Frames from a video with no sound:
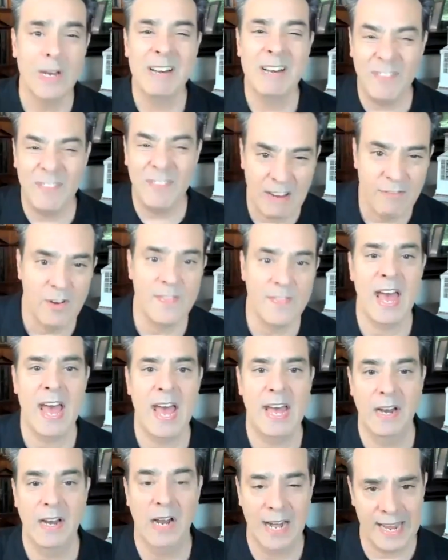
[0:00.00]
and favor
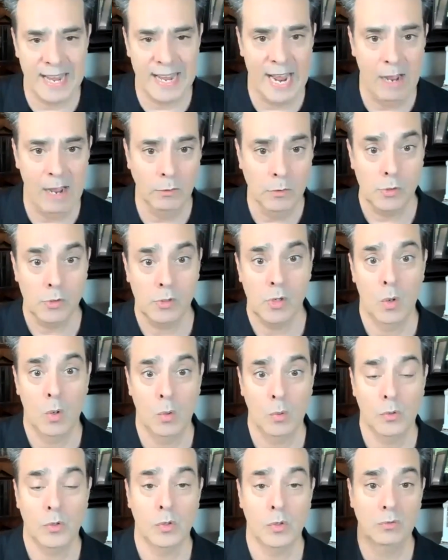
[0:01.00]
that account
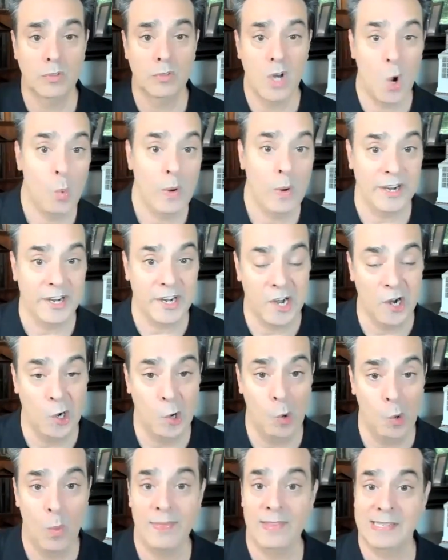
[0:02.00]
so you'll know where to
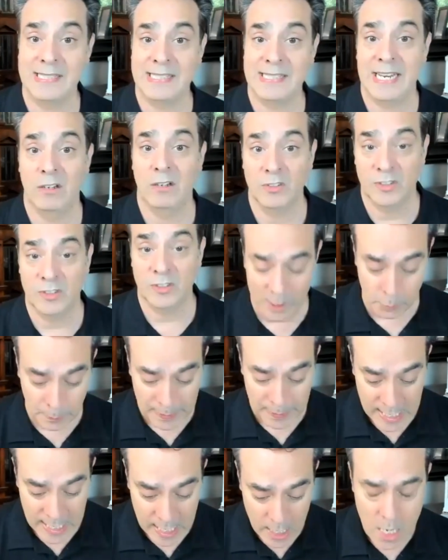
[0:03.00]
go when the sale does
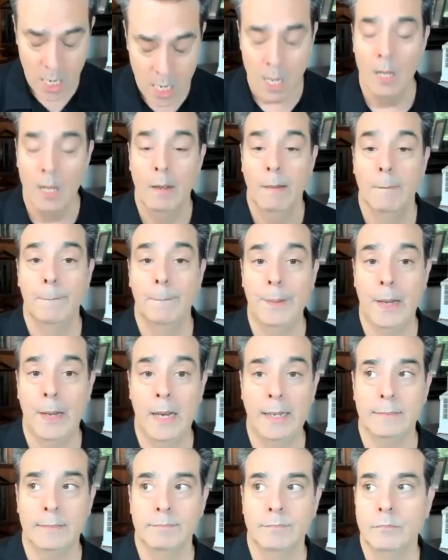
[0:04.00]
begin.
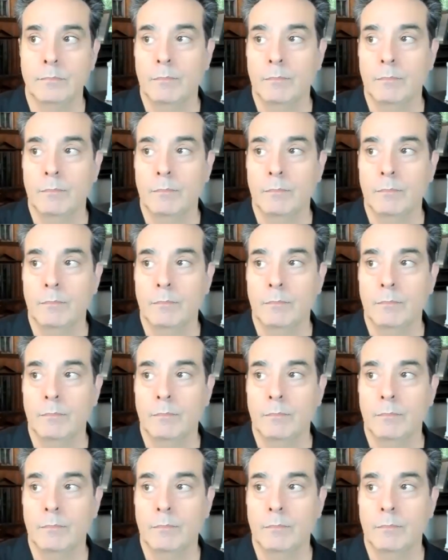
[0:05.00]
But